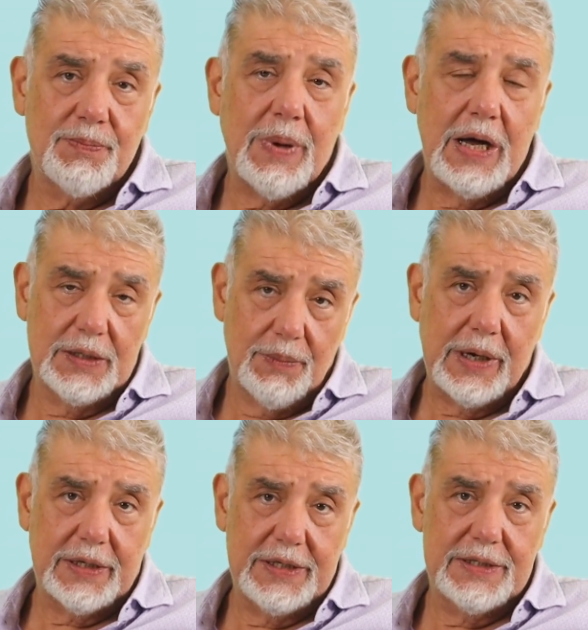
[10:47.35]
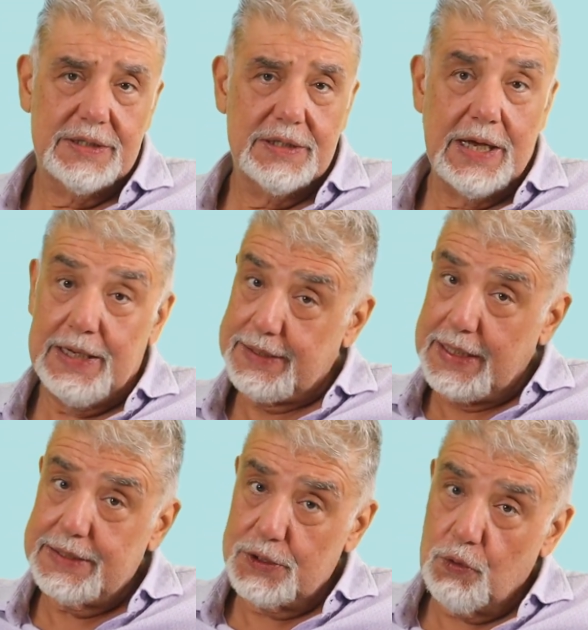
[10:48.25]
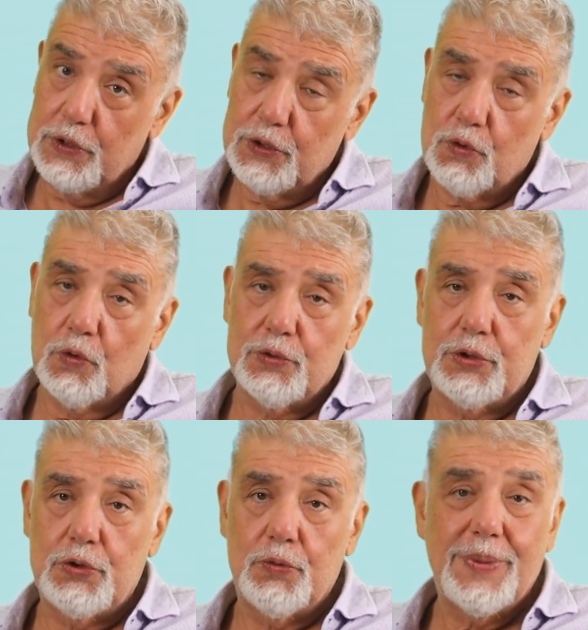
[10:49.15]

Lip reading: bond markets, and that's going to continue.